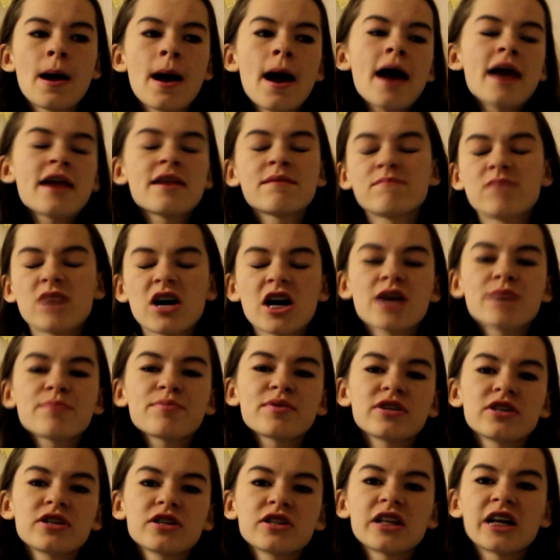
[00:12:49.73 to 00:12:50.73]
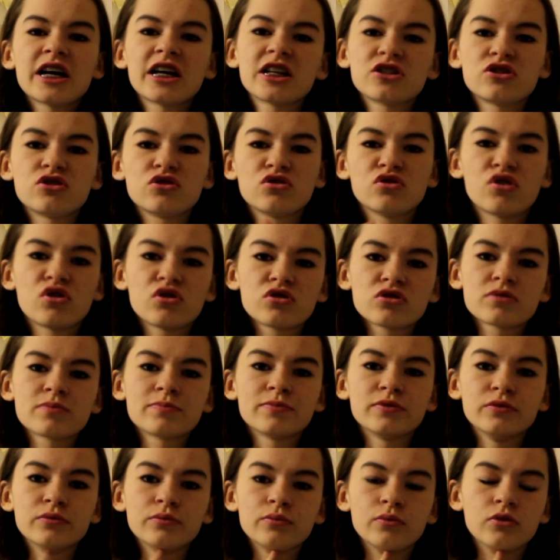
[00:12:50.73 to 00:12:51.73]
And in my opinion, that is not
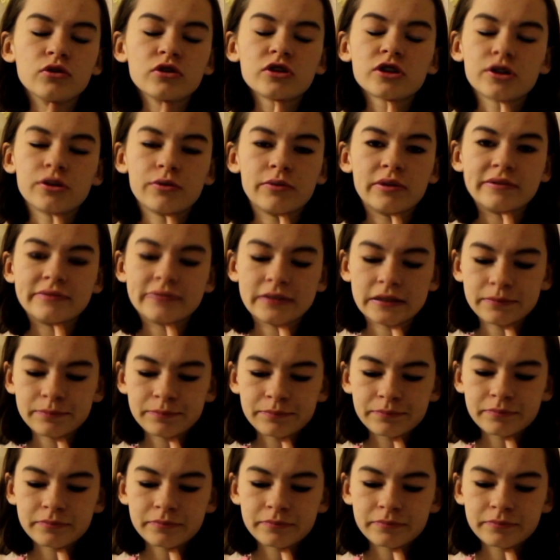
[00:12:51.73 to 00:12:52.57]
small whatsoever.